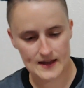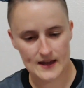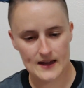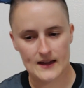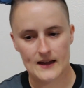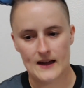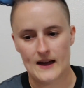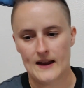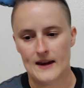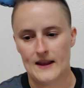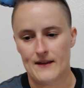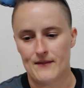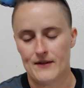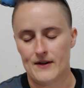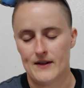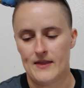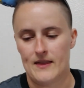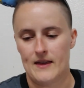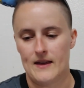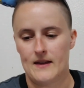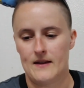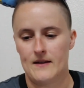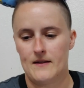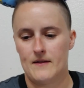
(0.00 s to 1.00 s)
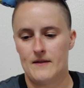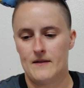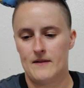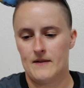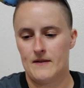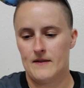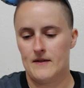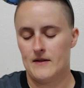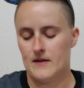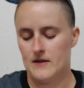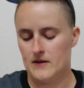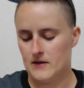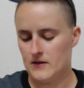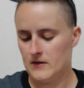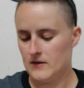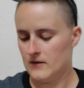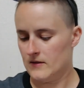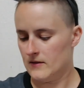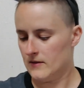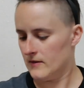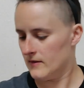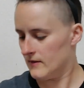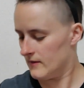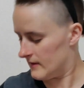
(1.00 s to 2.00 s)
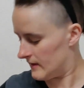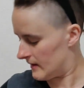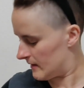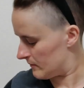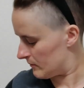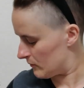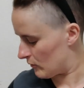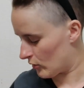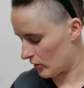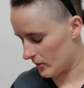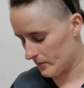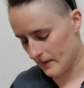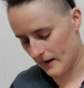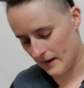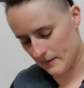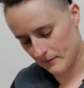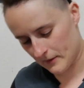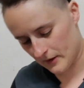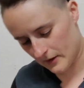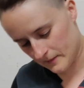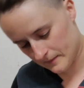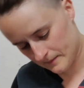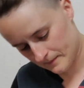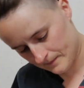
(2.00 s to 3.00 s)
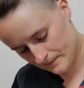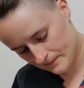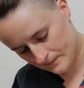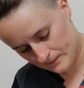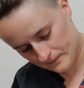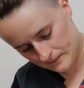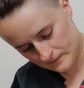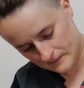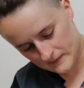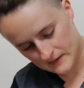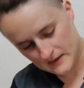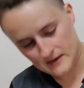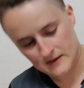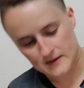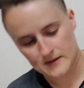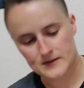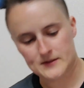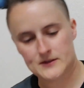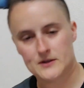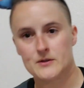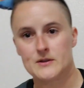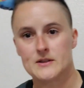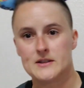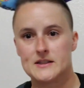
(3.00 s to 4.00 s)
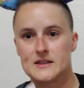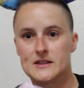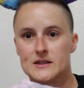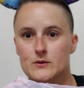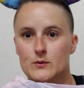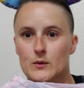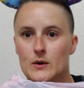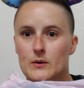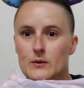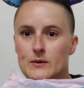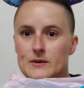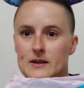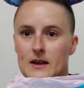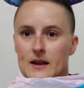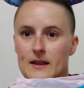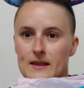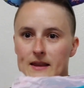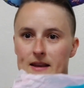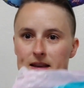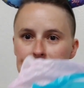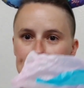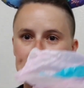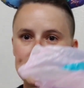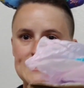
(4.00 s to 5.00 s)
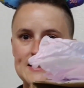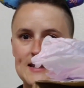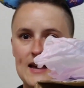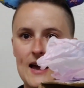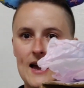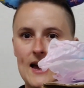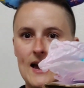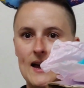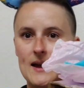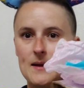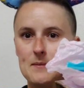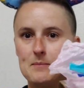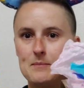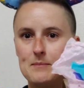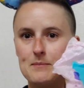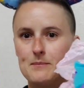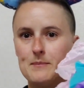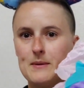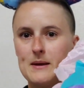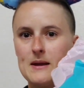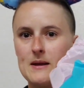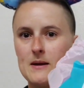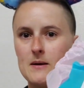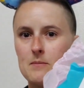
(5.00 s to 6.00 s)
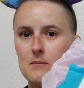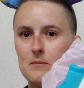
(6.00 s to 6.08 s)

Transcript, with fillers: I got everything. Yep, more paper. So this is what was on the inside, pink,